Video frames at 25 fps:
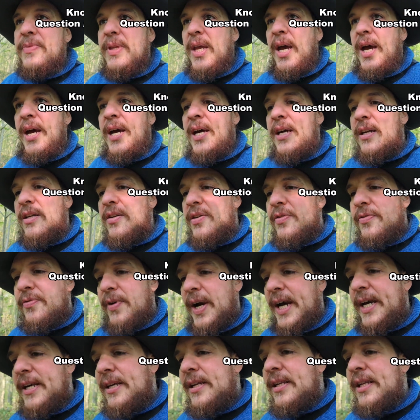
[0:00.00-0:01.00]
And
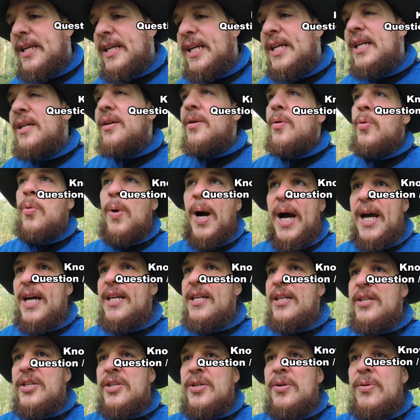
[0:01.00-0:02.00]
finally, why
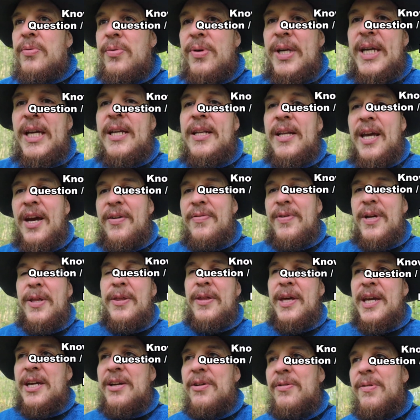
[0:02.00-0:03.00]
did you read
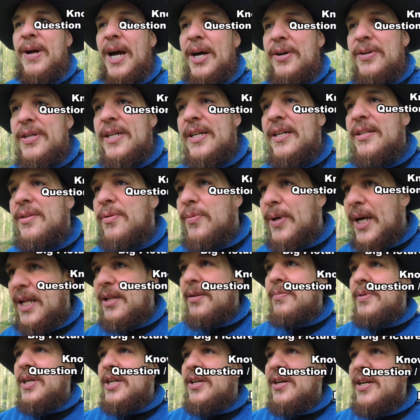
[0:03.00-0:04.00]
everything around it?
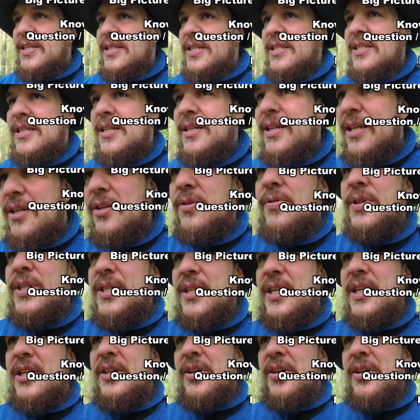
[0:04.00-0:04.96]
Well, because it's an interesting